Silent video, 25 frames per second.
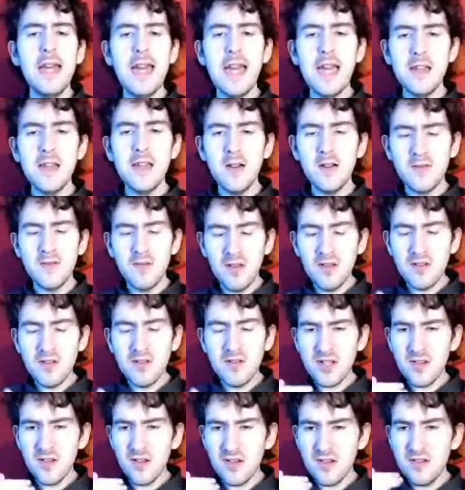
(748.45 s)
He
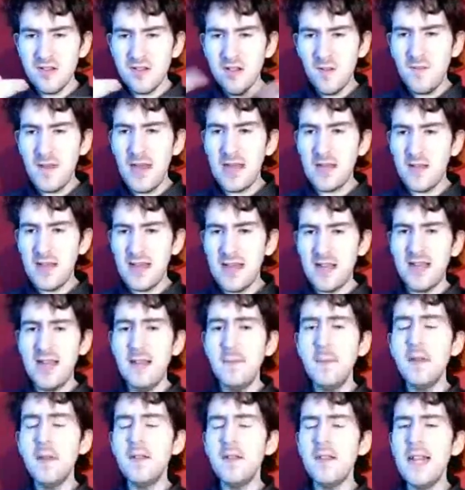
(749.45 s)
just looks nothing. He
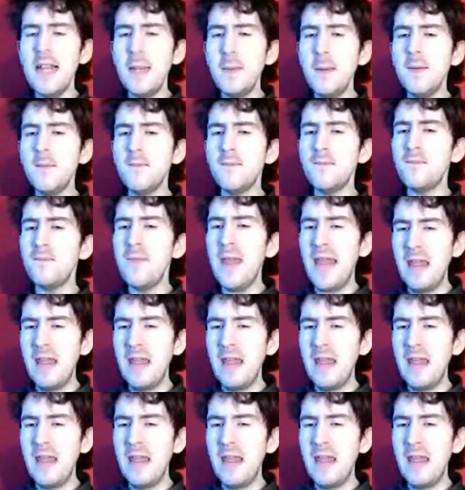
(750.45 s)
doesn't even